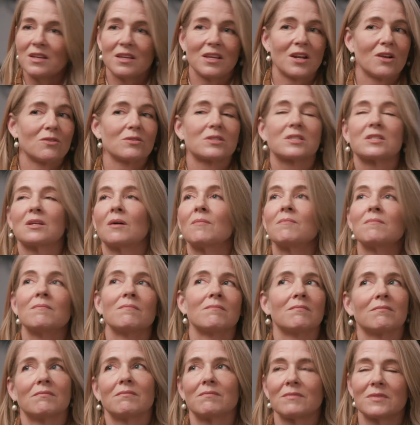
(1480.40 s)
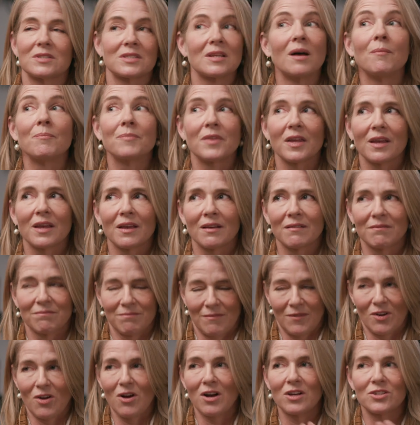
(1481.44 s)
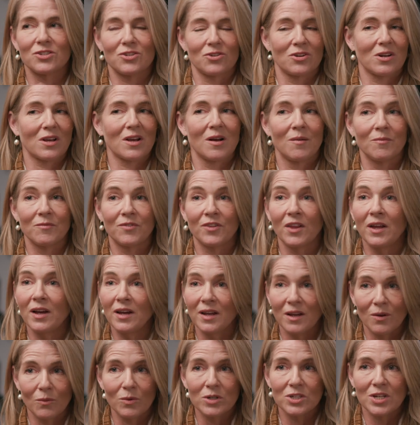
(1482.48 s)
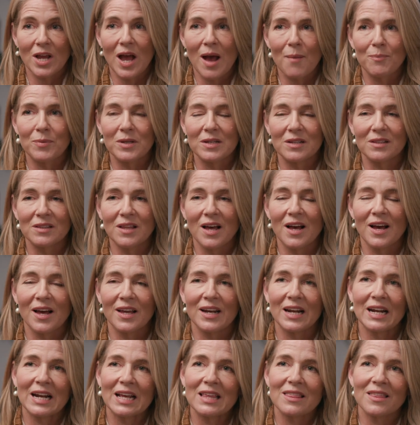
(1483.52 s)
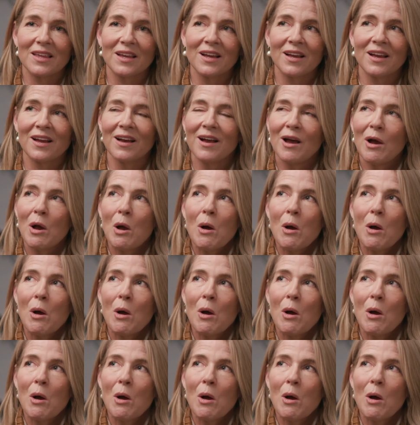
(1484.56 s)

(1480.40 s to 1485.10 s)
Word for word: you know, something caused her to come flying, which happened a lot. And I think